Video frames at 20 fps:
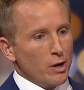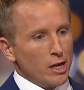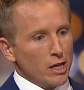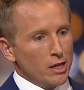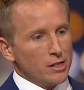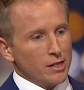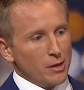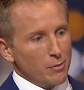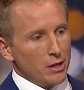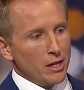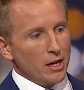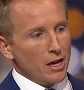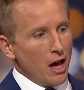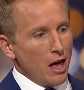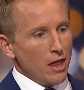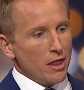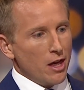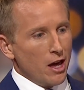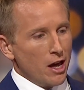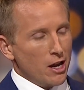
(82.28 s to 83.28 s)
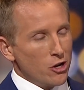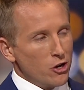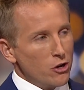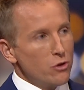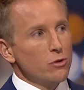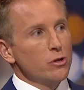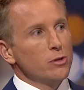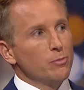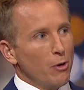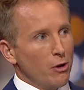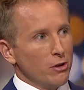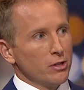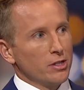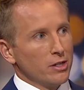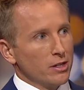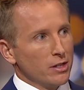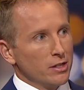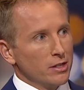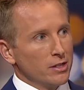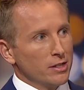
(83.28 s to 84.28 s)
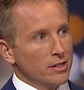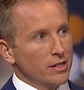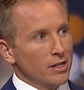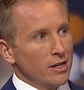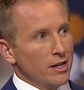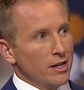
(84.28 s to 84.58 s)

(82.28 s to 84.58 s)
with some of the other news bosses